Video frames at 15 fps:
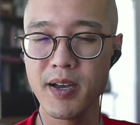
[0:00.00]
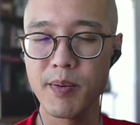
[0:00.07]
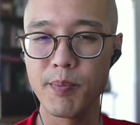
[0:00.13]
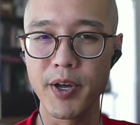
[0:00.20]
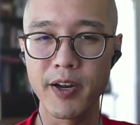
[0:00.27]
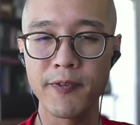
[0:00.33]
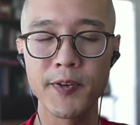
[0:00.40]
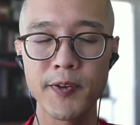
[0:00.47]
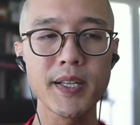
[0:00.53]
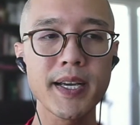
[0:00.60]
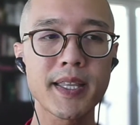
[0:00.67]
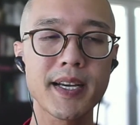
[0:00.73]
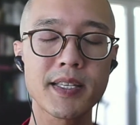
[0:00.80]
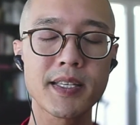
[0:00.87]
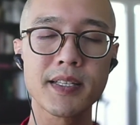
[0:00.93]
But I feel
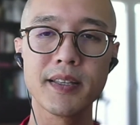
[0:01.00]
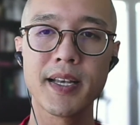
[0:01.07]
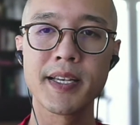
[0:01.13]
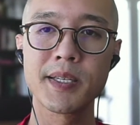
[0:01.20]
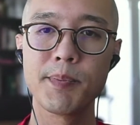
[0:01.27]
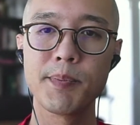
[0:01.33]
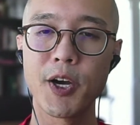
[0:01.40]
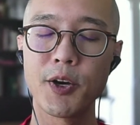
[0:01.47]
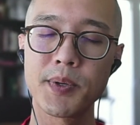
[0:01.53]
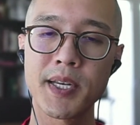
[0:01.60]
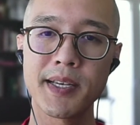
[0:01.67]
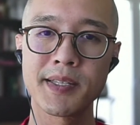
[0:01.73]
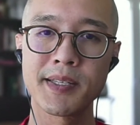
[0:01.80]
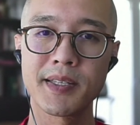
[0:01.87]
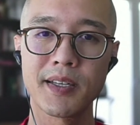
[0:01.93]
like that's less about
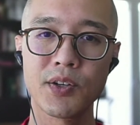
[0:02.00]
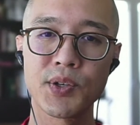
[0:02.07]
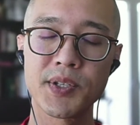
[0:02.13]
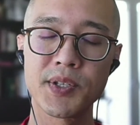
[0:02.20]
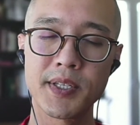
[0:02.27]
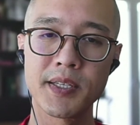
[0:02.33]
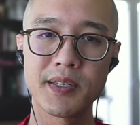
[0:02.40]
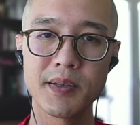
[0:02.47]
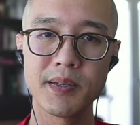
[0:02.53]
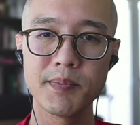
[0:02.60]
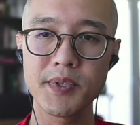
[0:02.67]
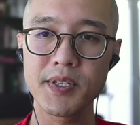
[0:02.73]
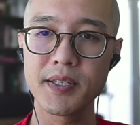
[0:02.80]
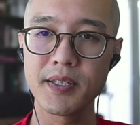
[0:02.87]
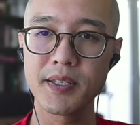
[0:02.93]
testing your
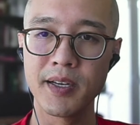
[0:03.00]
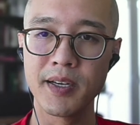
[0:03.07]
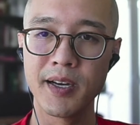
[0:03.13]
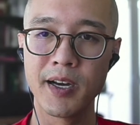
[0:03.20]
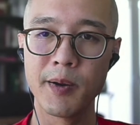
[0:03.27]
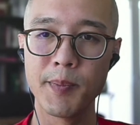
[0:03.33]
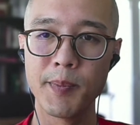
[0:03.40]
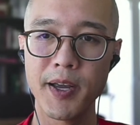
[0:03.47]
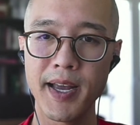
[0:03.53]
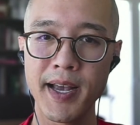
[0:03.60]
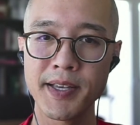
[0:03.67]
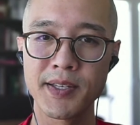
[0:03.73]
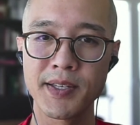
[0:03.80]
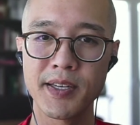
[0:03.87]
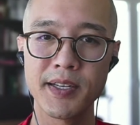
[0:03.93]
systems
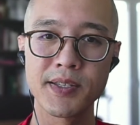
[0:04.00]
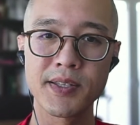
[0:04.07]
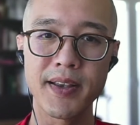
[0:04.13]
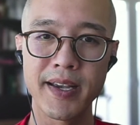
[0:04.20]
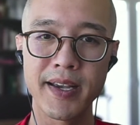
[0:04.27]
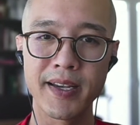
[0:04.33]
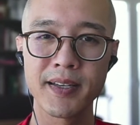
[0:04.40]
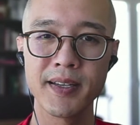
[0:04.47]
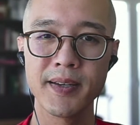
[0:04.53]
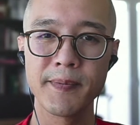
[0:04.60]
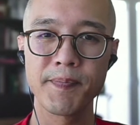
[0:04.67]
as it is like